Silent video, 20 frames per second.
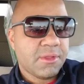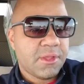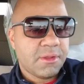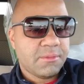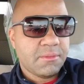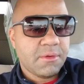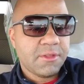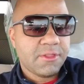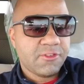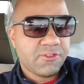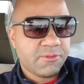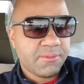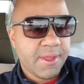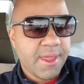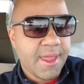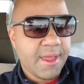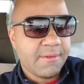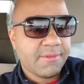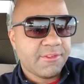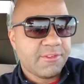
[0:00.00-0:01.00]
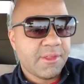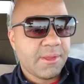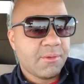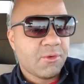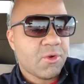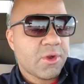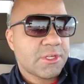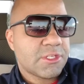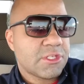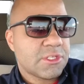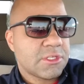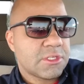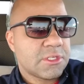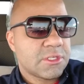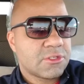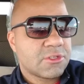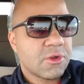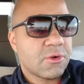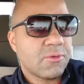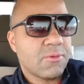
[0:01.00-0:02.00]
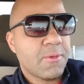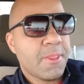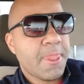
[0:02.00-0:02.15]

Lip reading: and others may have the same question. So